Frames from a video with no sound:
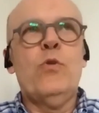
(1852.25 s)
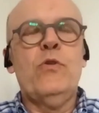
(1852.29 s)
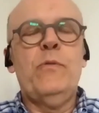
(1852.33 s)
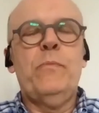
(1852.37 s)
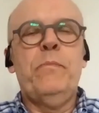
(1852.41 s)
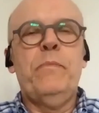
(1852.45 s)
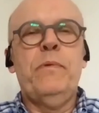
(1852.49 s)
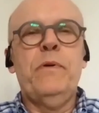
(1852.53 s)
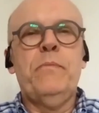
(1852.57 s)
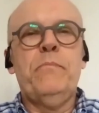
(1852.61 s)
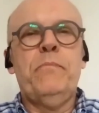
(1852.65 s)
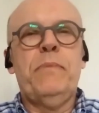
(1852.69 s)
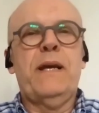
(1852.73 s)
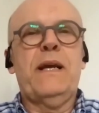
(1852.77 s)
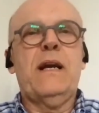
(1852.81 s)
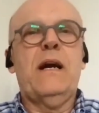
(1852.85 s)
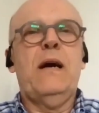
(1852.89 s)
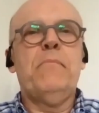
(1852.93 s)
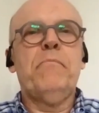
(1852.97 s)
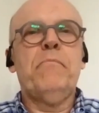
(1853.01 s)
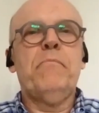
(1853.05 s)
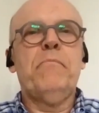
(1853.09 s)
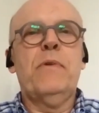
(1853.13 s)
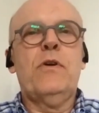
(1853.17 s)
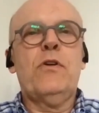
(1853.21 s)
could
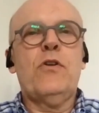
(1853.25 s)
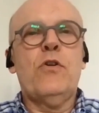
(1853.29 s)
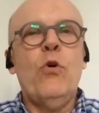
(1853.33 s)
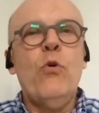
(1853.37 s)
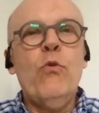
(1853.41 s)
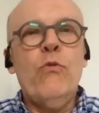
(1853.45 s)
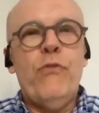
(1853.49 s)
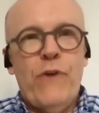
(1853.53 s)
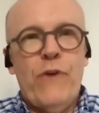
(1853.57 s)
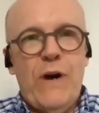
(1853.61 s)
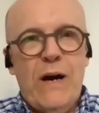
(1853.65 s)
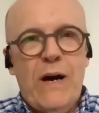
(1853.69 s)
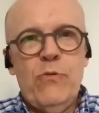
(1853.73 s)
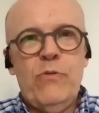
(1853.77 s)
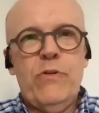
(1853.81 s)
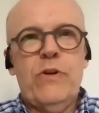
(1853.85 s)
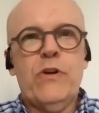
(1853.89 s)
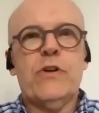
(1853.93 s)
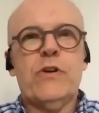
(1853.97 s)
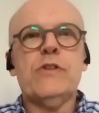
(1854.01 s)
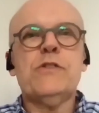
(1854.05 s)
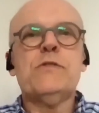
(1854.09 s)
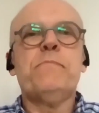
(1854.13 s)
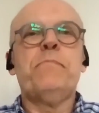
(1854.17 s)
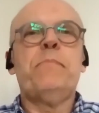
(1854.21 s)
become
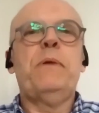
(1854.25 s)
co-founders,